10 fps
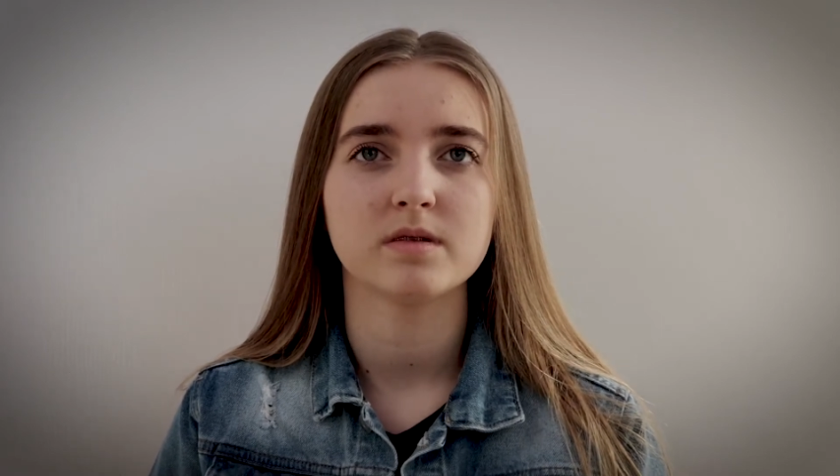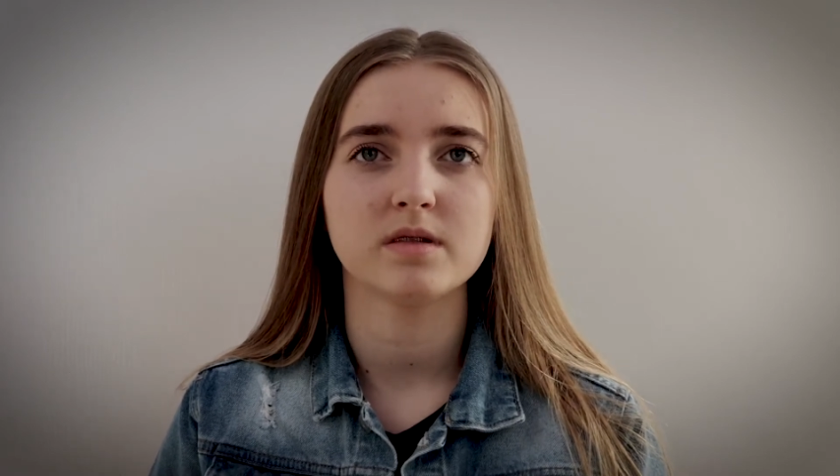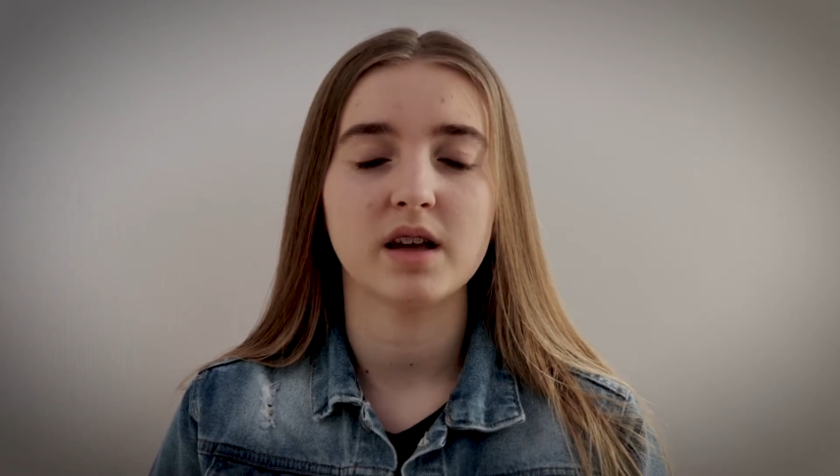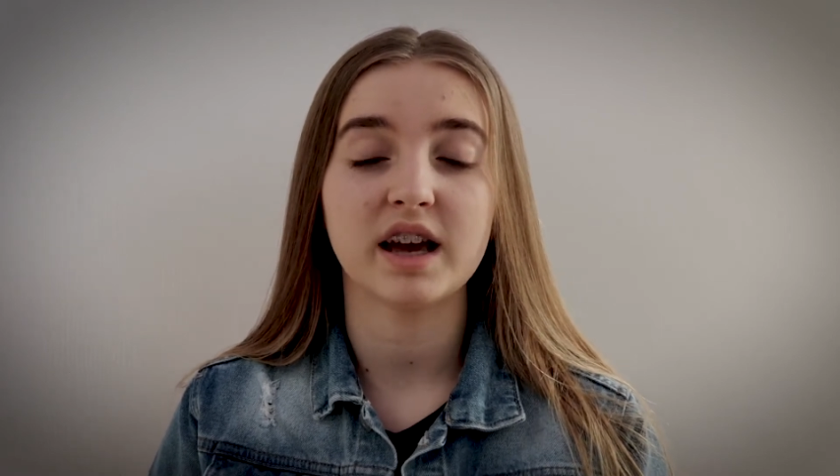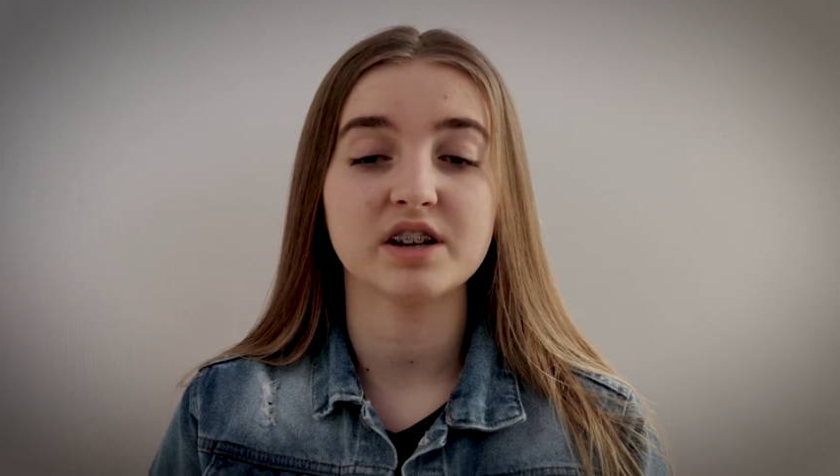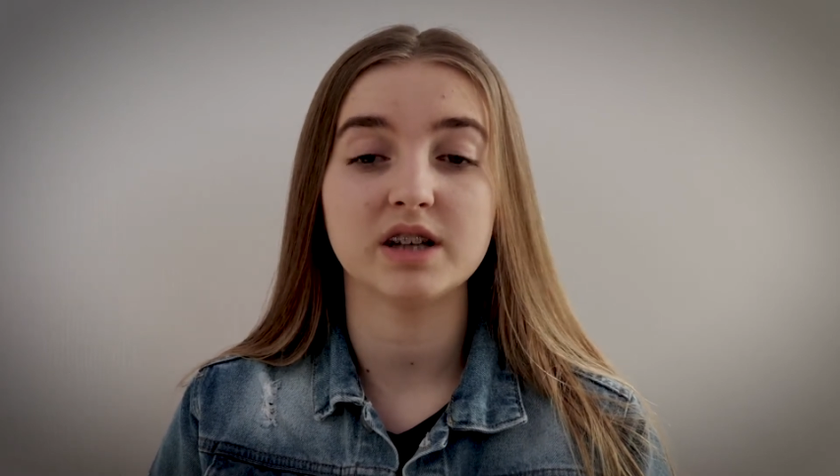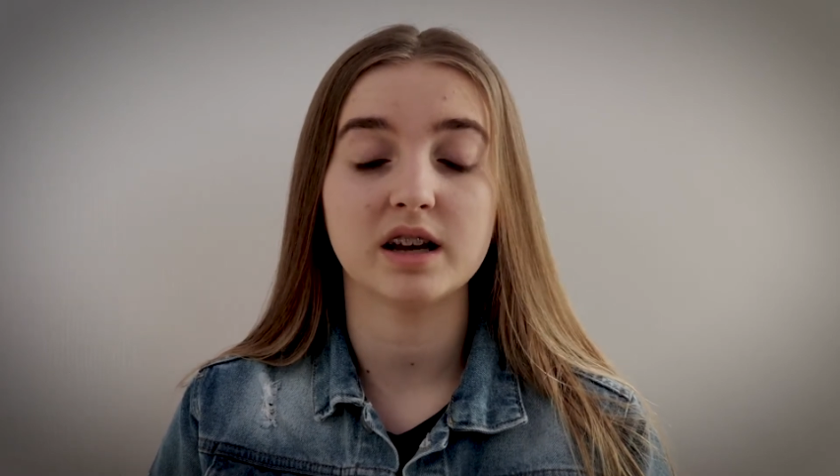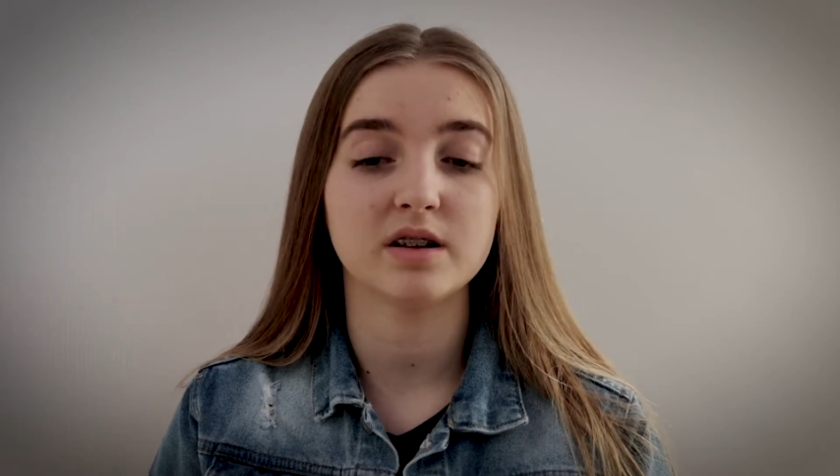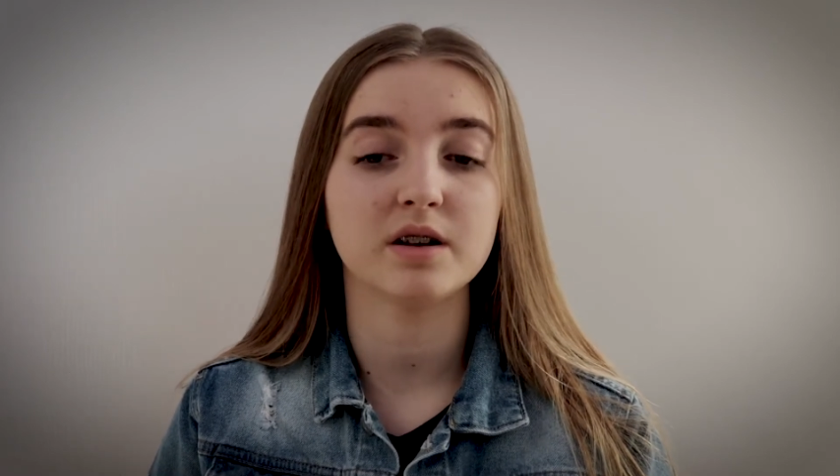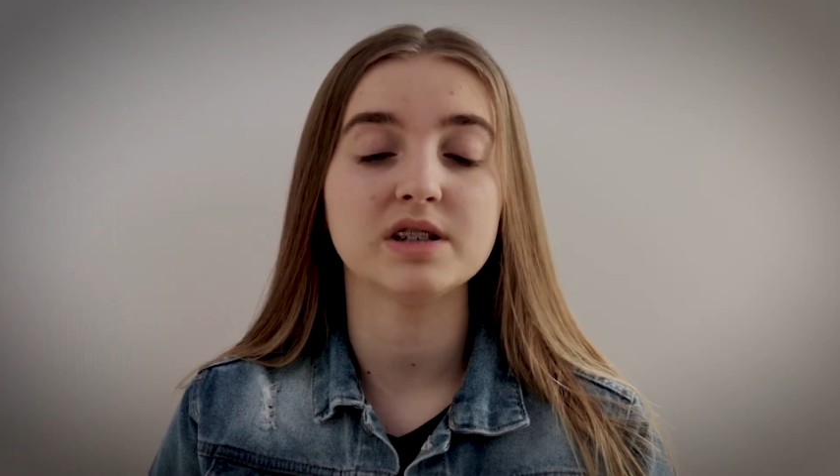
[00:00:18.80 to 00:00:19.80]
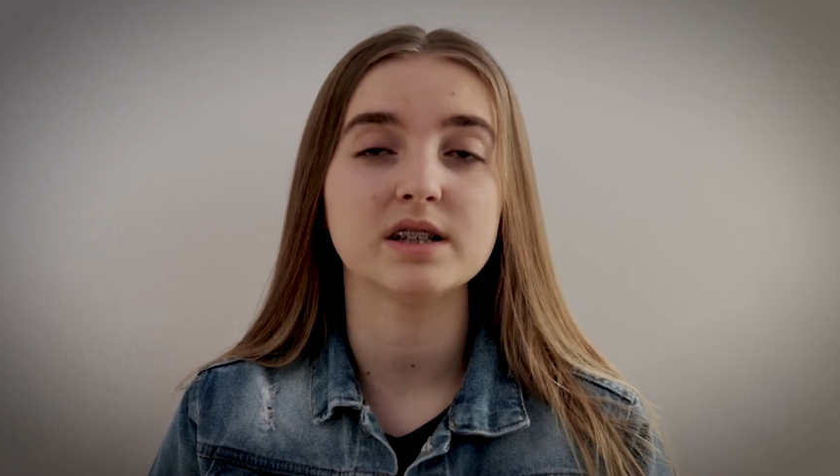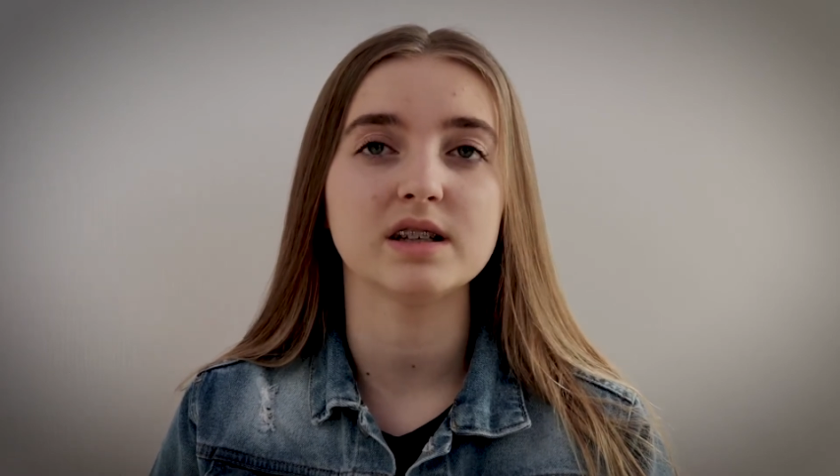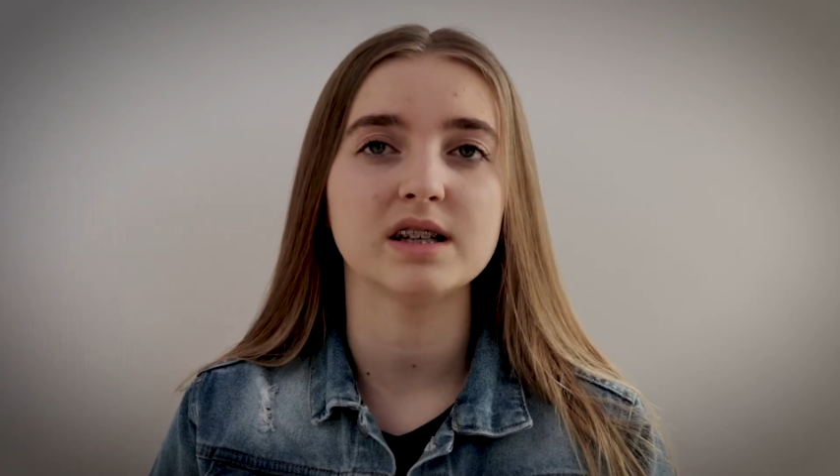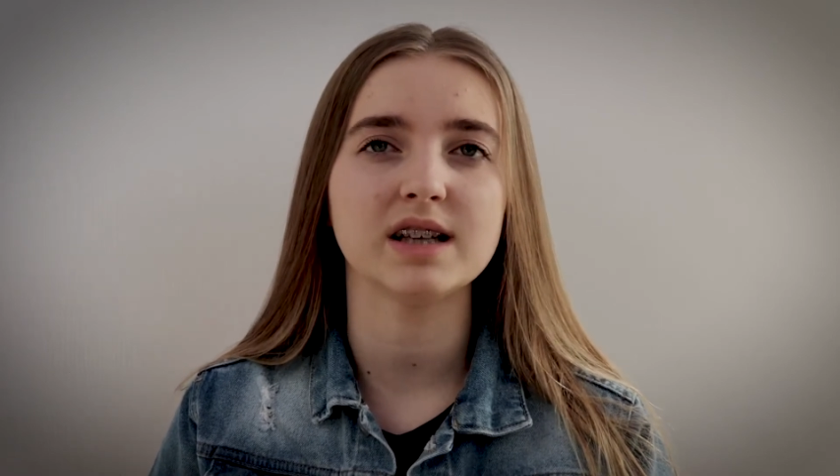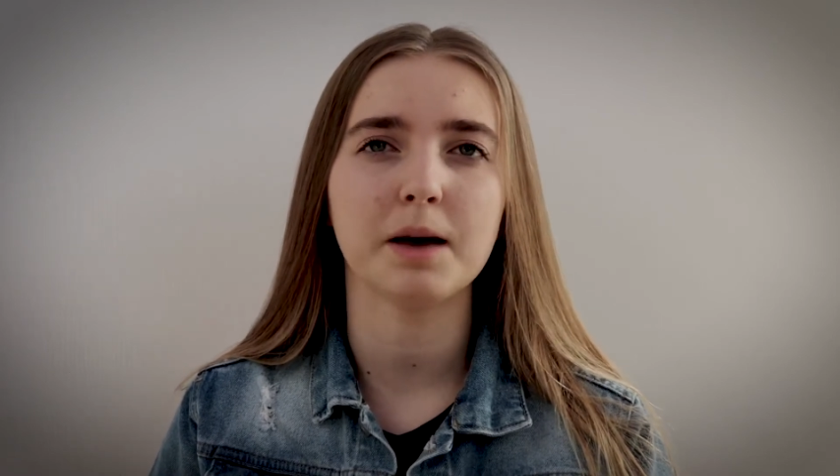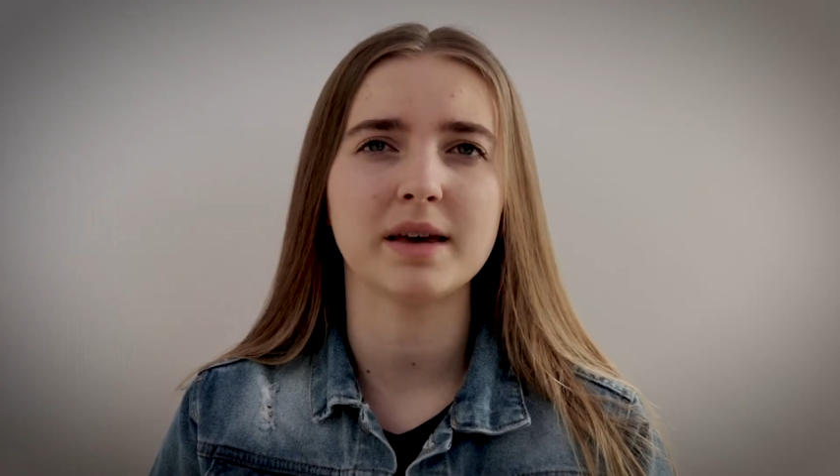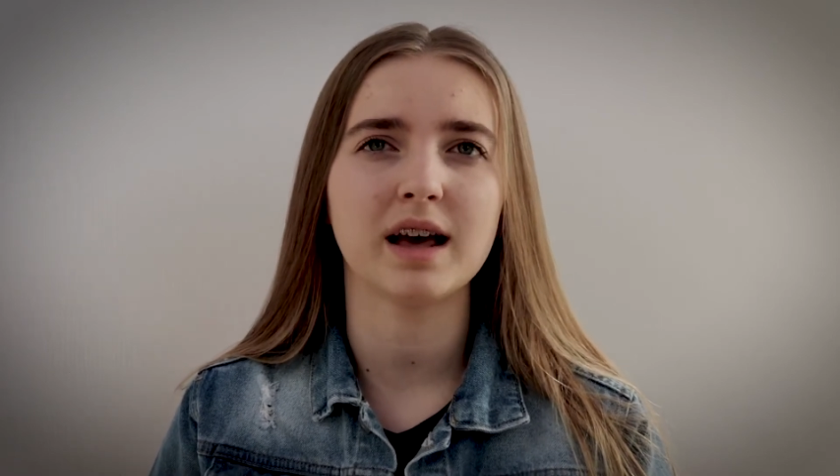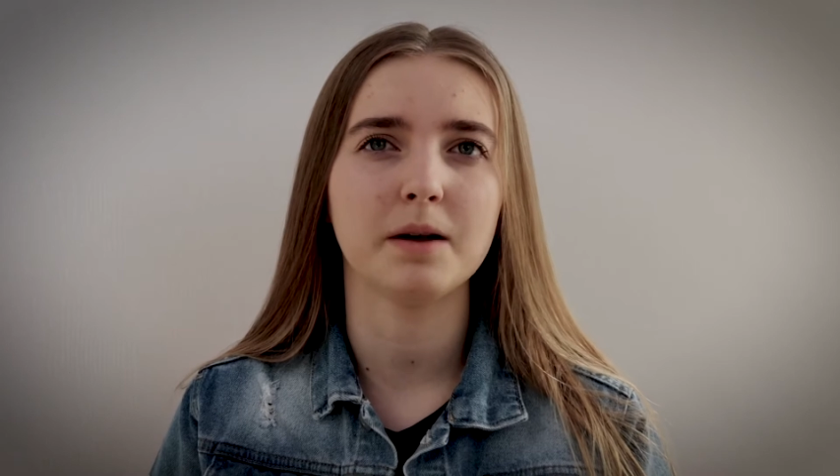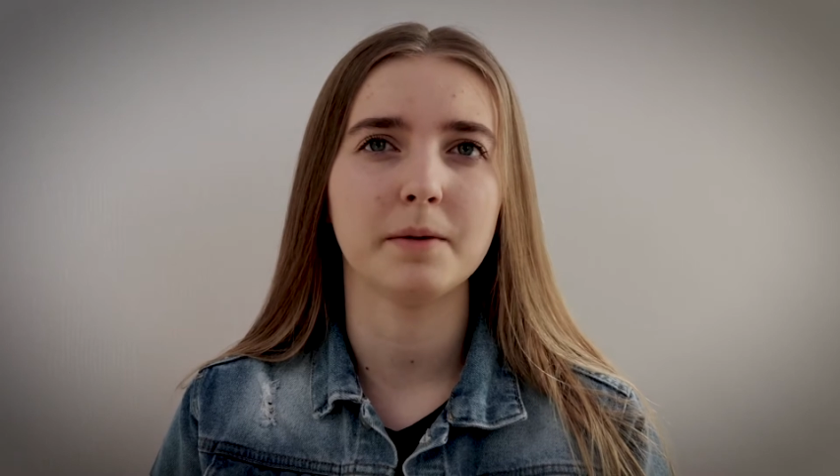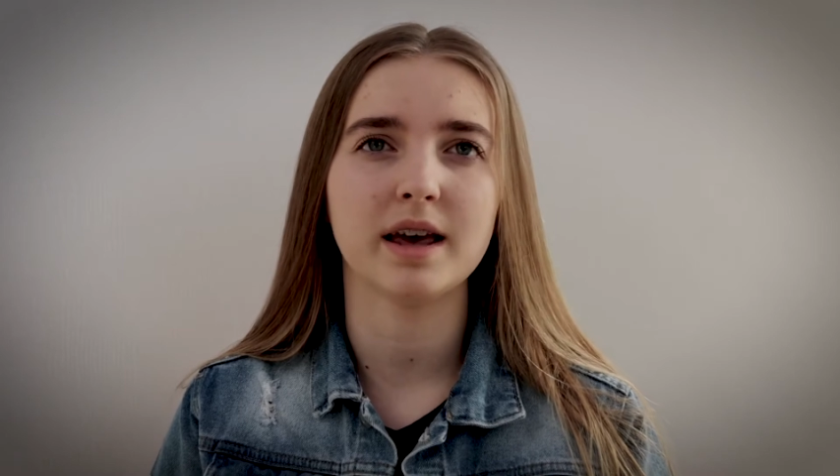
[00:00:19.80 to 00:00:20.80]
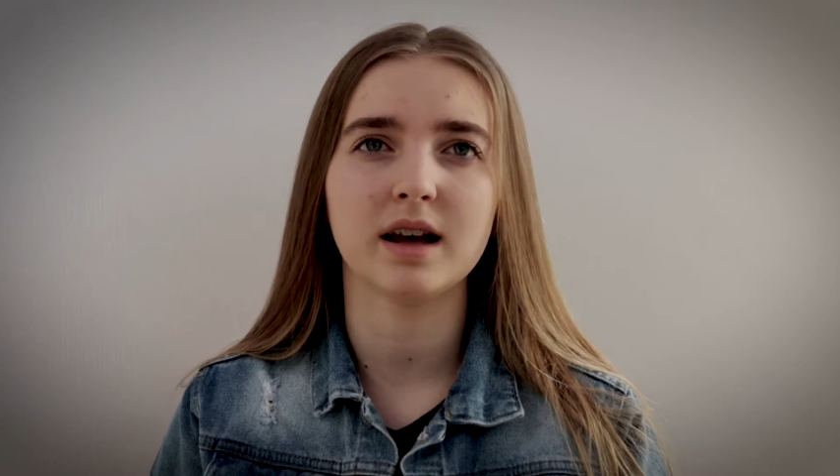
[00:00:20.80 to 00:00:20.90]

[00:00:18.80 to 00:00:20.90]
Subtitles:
I guess she hadn't noticed that Tammy Galloway